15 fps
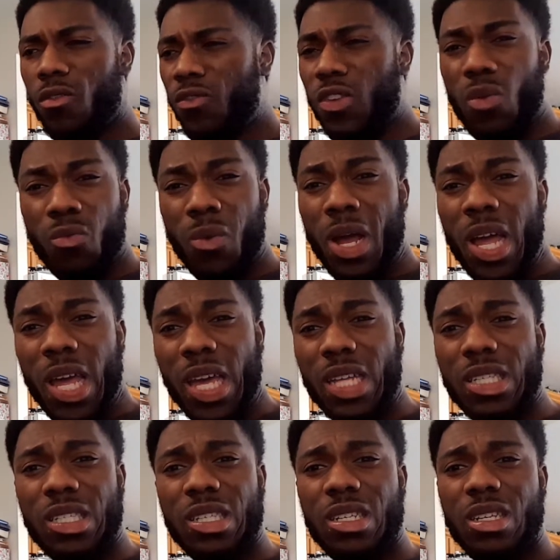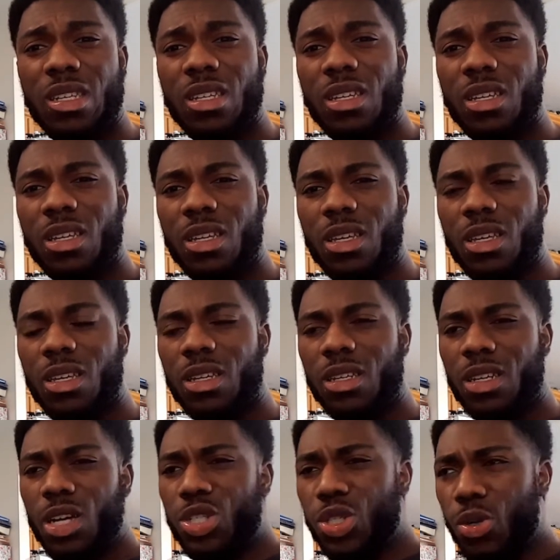For what?
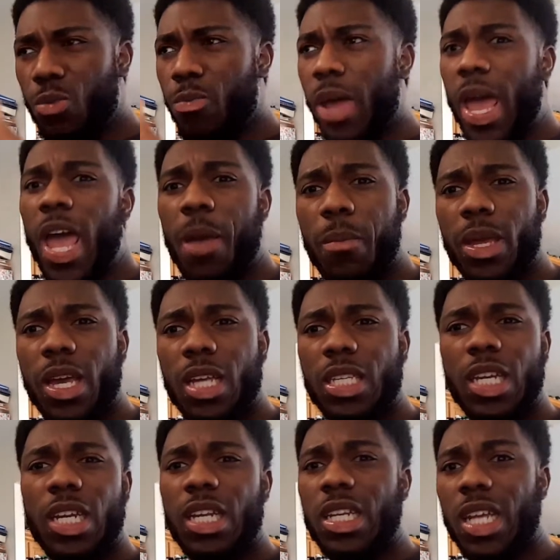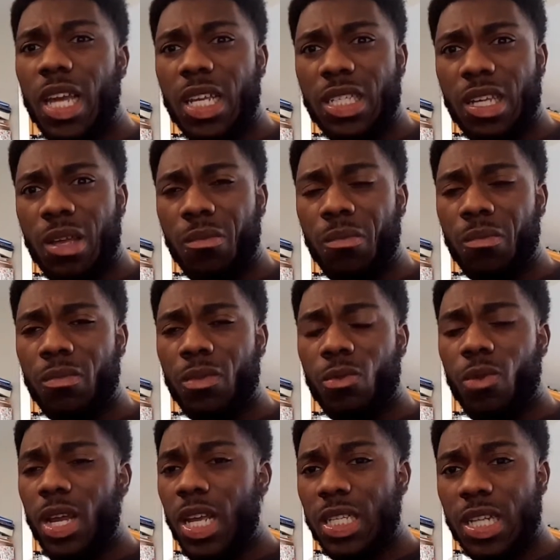Because you mad because he done did something
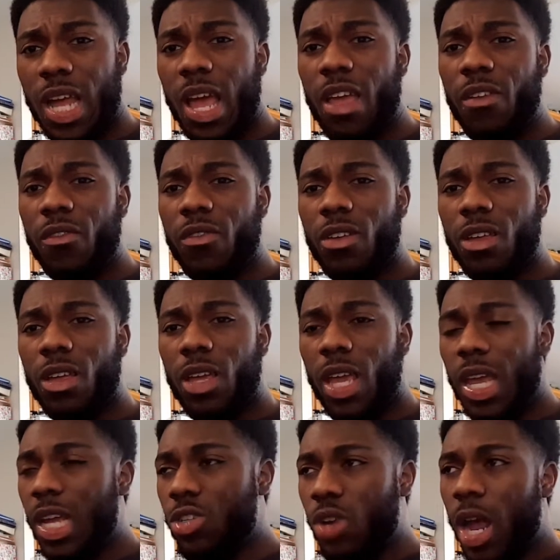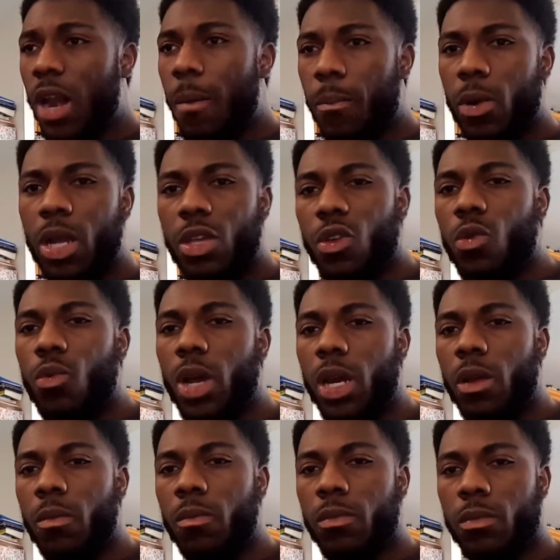with his life? And he trying to bring you
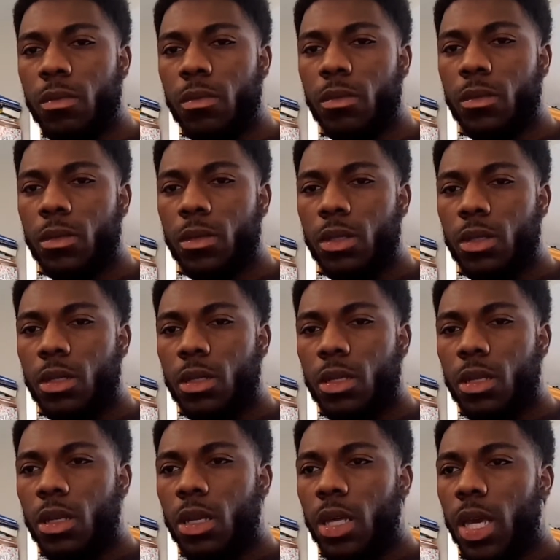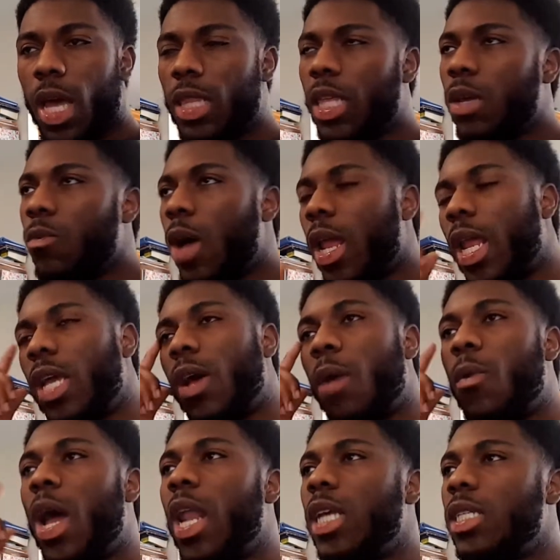with him? I think
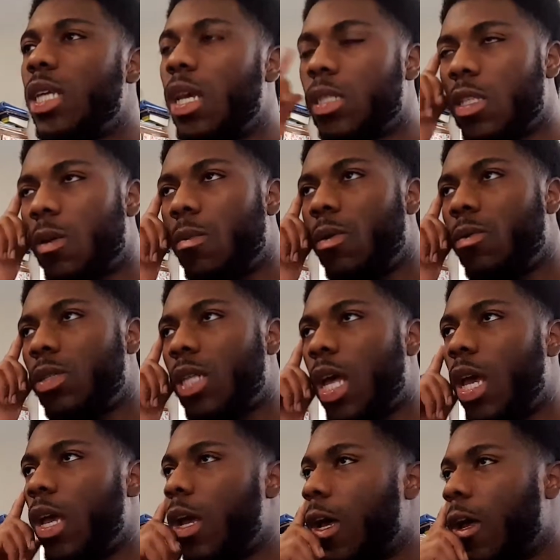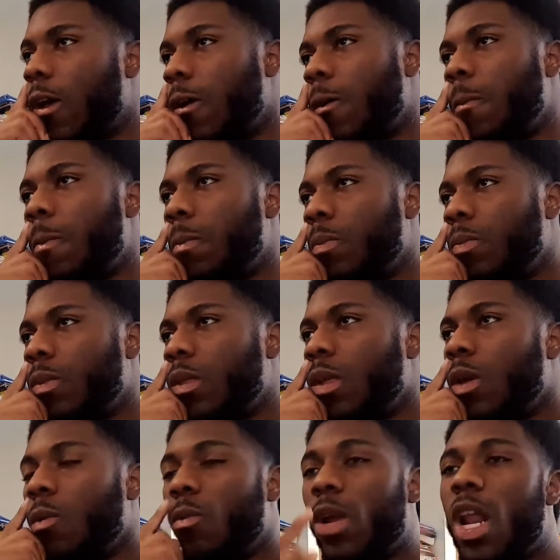Wale said something. It was like,
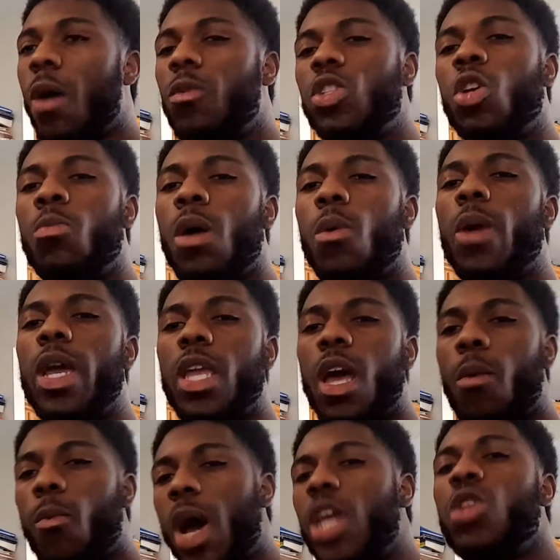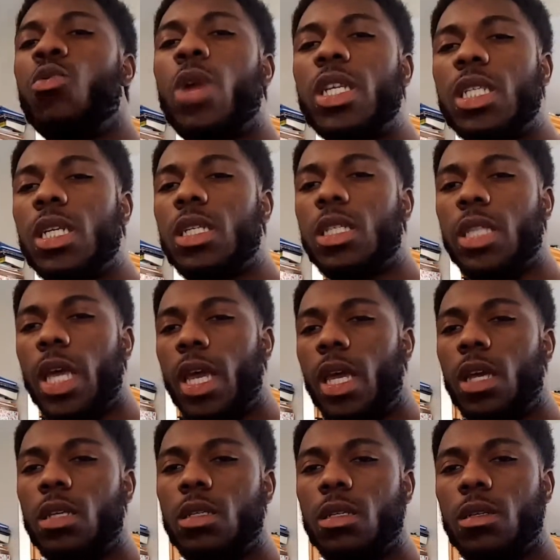when I was on my way up, why you ain't see the
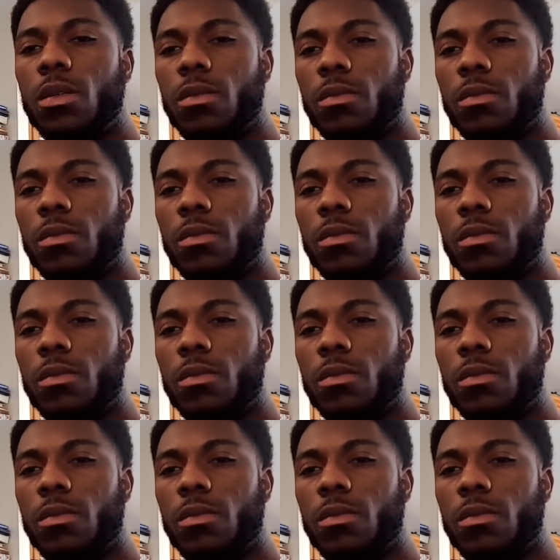stairs?